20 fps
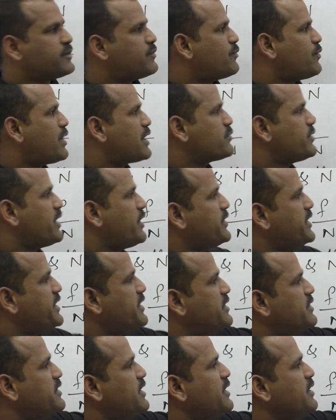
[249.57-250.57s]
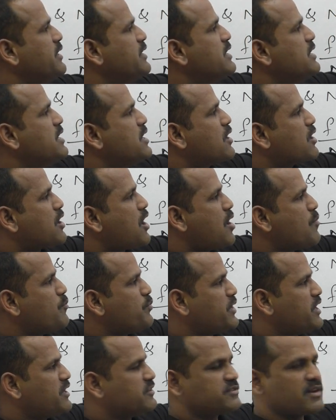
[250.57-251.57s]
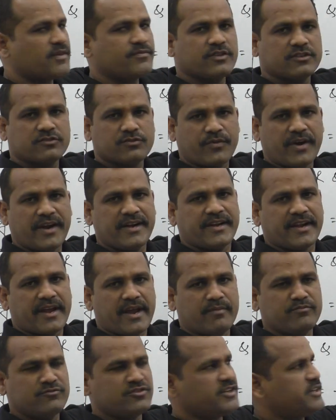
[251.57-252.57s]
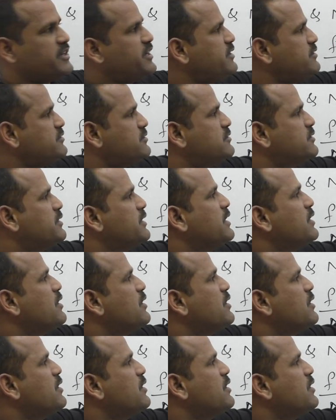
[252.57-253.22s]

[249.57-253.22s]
What we have taken, the components of this weight mg is,